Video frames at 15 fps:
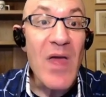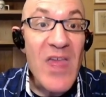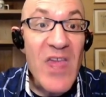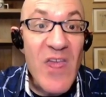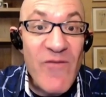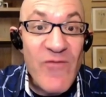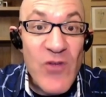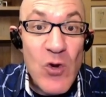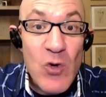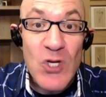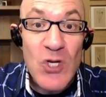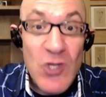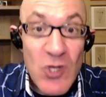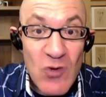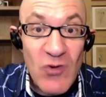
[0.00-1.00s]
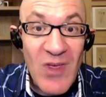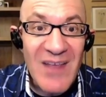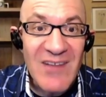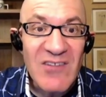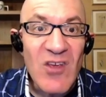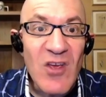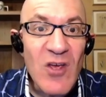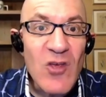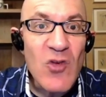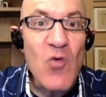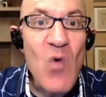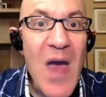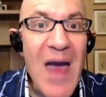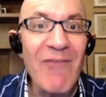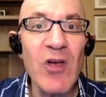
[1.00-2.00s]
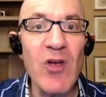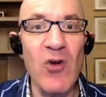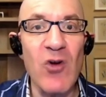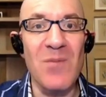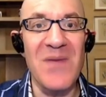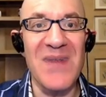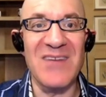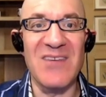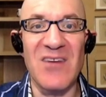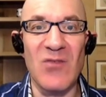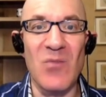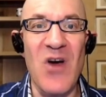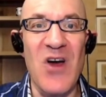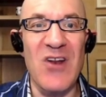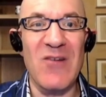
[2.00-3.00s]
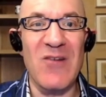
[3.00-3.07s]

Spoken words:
If you can do this, you have a good business model.